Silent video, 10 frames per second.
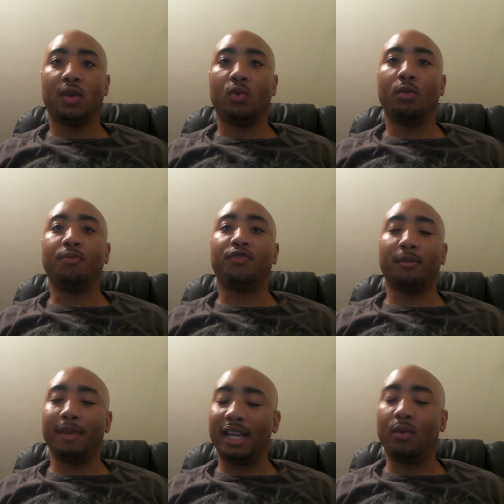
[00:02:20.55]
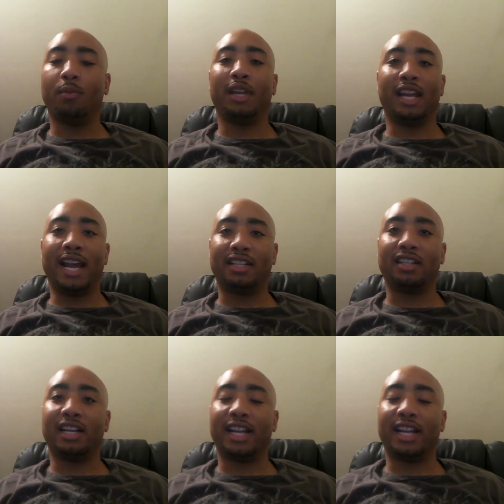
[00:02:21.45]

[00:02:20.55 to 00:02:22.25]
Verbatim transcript: will for me will be excellent.